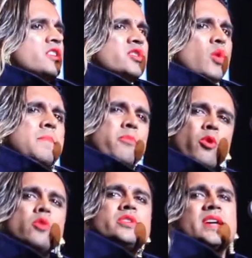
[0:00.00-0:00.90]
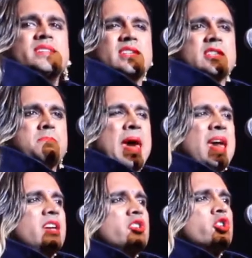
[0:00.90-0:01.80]
So I protest this
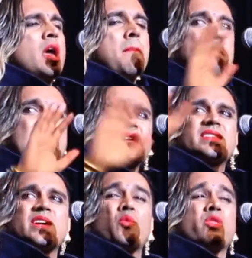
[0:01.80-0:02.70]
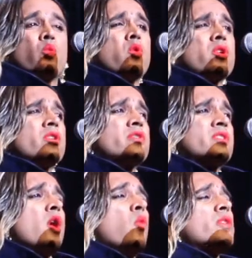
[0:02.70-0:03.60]
page, mask it with
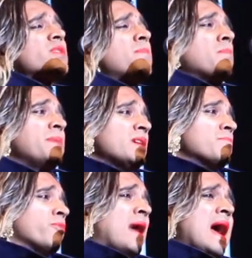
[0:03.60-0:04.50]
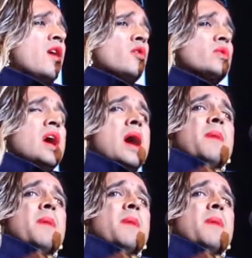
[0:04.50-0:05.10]
words, words about being brown,